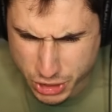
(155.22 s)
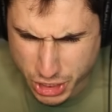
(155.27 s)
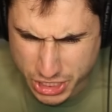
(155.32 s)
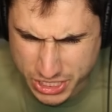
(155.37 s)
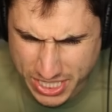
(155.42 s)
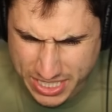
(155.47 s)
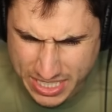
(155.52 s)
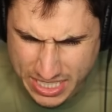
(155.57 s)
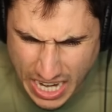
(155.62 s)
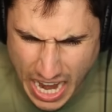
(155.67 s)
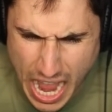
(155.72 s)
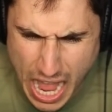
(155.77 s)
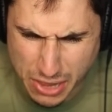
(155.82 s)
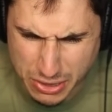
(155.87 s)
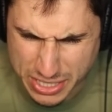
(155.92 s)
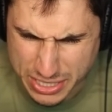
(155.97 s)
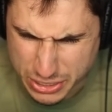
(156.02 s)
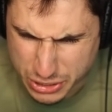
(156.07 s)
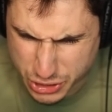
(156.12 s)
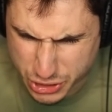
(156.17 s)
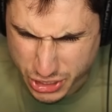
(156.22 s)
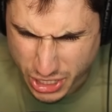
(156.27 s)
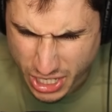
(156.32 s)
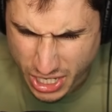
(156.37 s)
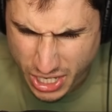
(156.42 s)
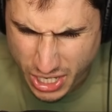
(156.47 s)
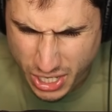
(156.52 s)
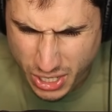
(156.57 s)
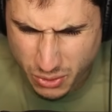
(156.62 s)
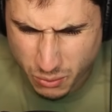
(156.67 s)
she's in college.
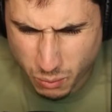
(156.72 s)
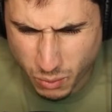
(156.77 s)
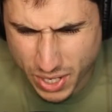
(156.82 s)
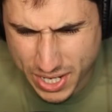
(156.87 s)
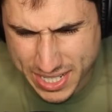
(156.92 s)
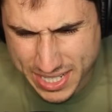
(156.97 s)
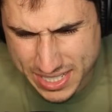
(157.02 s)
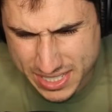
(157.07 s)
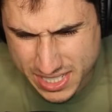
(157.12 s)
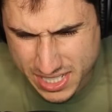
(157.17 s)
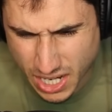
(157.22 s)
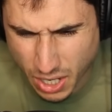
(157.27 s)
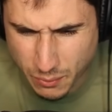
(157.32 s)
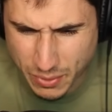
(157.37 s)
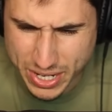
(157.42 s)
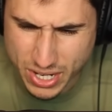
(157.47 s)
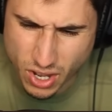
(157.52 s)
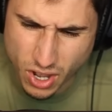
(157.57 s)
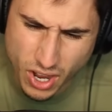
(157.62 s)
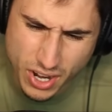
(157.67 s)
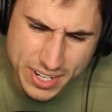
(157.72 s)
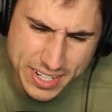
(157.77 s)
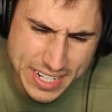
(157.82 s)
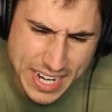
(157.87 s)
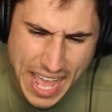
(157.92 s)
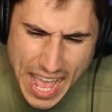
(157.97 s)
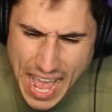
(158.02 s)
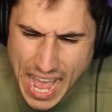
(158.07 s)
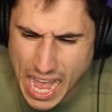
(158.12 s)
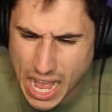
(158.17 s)
What is going on
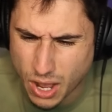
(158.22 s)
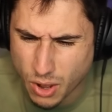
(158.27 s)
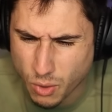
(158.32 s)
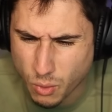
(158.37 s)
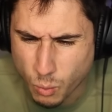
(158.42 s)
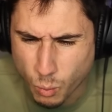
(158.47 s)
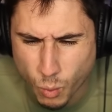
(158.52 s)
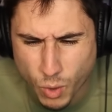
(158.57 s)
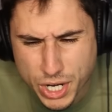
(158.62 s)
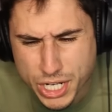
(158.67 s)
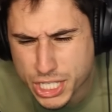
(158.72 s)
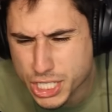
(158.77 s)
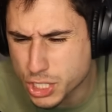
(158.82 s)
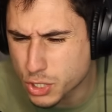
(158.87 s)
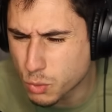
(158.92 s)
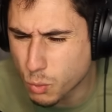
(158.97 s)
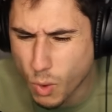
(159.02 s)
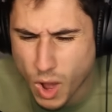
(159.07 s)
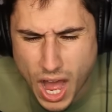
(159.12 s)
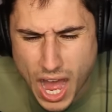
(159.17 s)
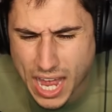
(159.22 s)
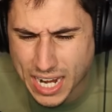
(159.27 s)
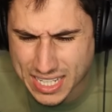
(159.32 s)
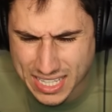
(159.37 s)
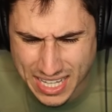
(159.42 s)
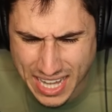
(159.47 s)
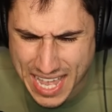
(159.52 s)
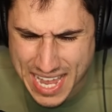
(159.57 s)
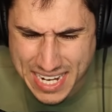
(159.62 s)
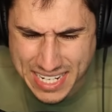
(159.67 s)
now? What do you want,
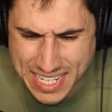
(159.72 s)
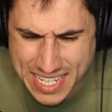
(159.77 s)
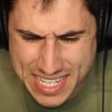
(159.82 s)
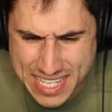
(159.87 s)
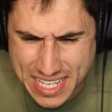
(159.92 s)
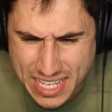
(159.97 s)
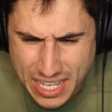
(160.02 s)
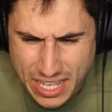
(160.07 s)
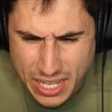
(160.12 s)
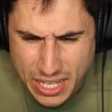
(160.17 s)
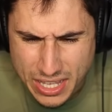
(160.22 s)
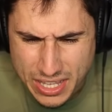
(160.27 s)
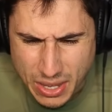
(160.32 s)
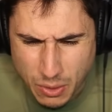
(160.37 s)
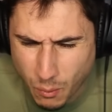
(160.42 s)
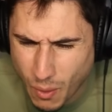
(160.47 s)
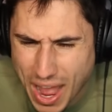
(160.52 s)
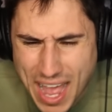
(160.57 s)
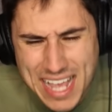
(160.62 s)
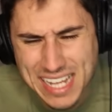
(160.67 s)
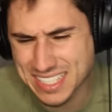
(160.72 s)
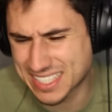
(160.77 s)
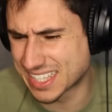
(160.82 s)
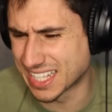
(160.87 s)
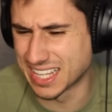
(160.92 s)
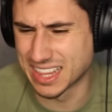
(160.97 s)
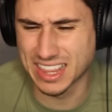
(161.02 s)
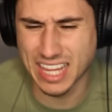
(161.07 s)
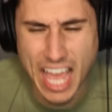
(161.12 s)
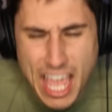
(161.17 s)
lady? Why is the
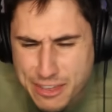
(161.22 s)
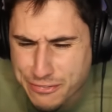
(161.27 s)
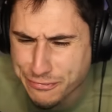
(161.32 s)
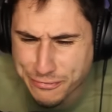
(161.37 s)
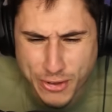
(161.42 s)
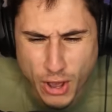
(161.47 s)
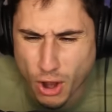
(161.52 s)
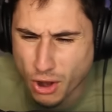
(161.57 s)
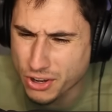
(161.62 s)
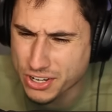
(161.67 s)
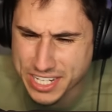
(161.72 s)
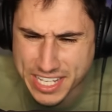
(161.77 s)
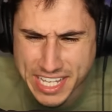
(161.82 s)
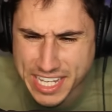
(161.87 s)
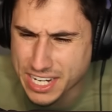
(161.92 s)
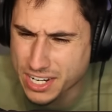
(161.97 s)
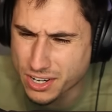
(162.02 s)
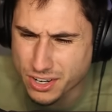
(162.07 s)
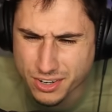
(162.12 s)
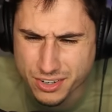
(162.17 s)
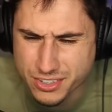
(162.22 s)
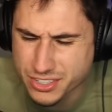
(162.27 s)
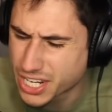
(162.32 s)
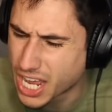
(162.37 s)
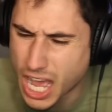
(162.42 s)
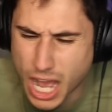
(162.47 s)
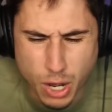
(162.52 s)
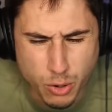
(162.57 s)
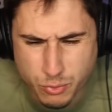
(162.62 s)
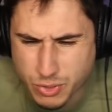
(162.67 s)
lifeguard here?
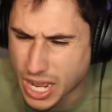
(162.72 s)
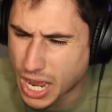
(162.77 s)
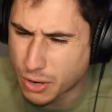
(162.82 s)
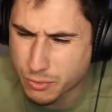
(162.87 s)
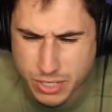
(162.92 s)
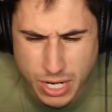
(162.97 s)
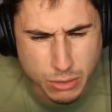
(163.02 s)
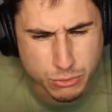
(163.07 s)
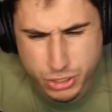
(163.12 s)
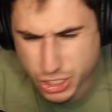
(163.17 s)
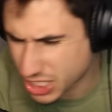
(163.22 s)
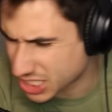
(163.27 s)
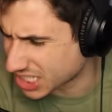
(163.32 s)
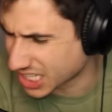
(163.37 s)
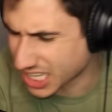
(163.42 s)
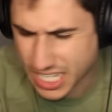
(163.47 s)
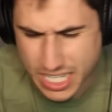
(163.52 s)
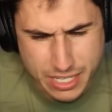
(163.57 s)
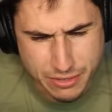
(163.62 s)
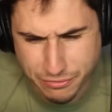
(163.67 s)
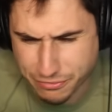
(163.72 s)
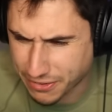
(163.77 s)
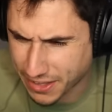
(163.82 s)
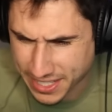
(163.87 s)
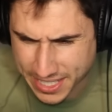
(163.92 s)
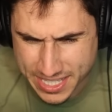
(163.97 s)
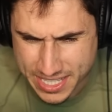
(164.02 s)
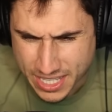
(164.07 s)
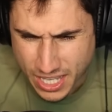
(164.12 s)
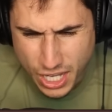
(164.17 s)
No, no, no, just leave,
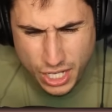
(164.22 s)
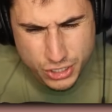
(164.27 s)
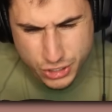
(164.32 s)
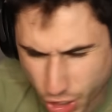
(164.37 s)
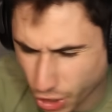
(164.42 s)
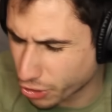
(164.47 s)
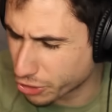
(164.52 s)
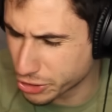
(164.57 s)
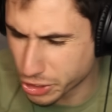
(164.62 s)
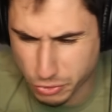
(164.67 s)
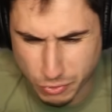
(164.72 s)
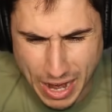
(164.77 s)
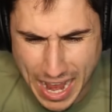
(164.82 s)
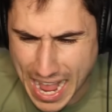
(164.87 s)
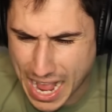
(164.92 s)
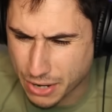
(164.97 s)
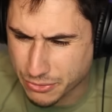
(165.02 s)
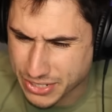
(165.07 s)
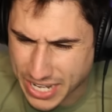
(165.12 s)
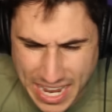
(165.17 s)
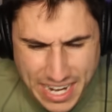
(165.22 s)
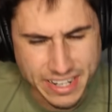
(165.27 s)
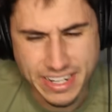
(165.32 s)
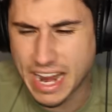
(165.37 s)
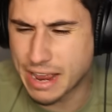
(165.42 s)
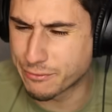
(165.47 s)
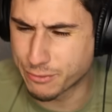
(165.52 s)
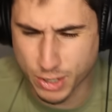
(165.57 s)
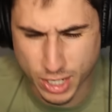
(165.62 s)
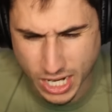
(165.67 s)
Vicky. Turn around and
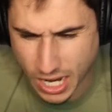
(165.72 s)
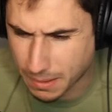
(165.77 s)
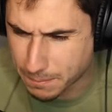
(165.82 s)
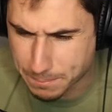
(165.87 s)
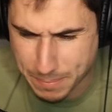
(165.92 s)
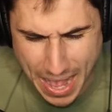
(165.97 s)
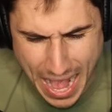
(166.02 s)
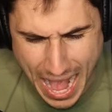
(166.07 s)
never come